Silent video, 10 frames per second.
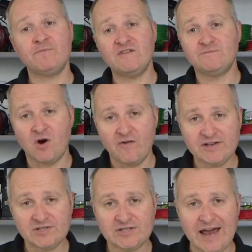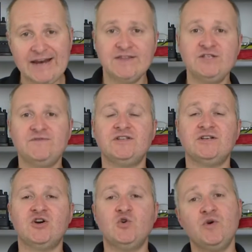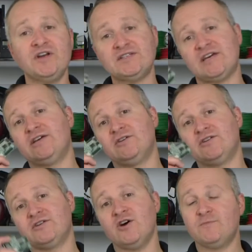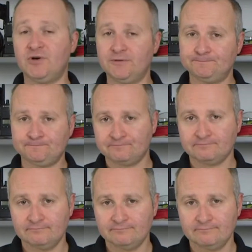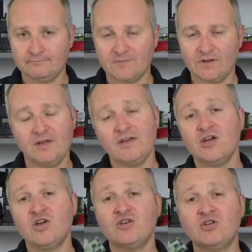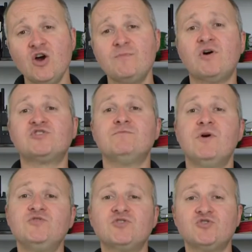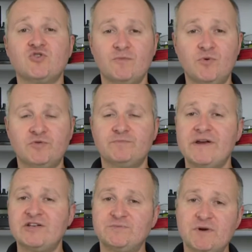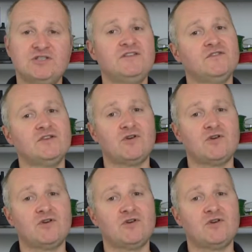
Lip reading: Pete from RS, and in this video, we're going to take a look at the GertBot. The GertBot is a motor control board made especially for the